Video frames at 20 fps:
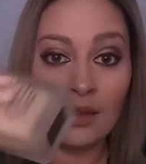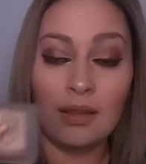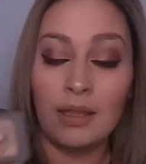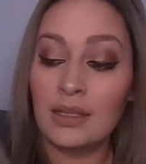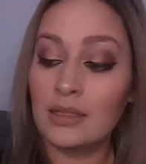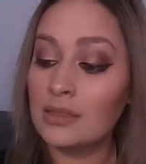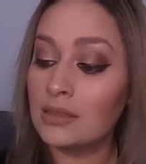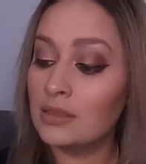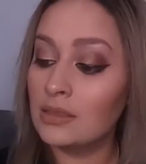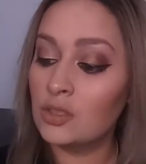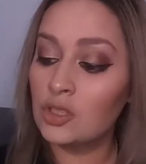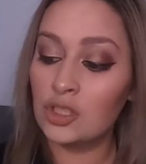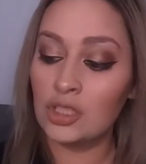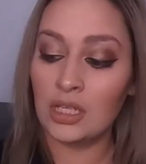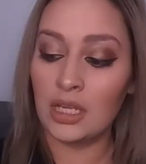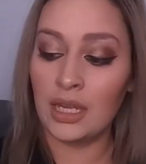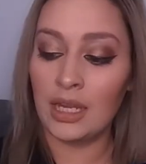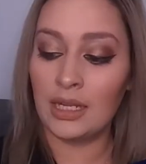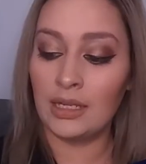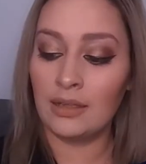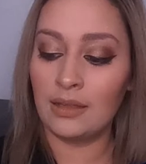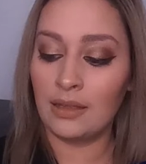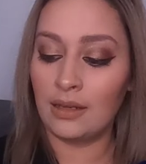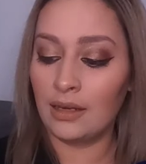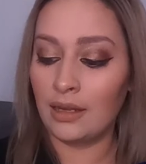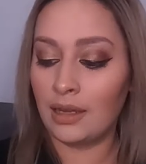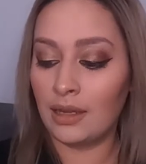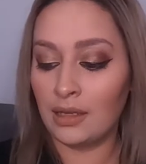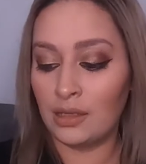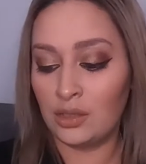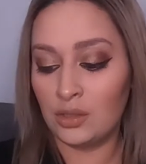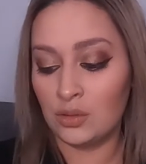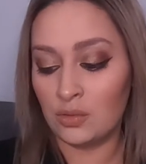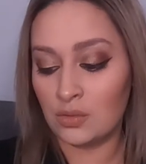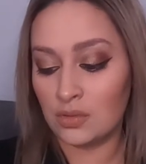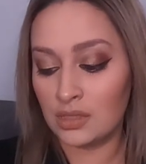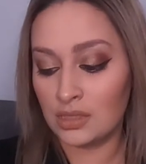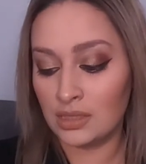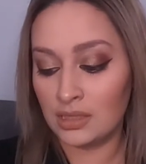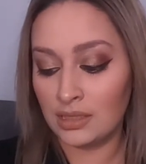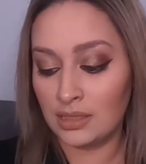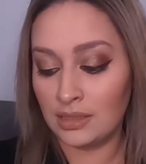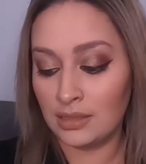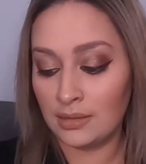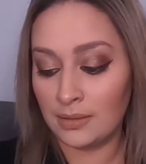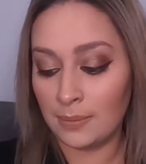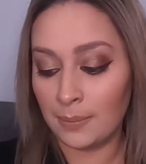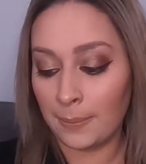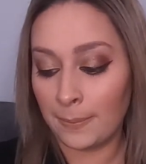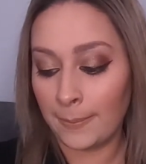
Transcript: That's the shade that I use it in.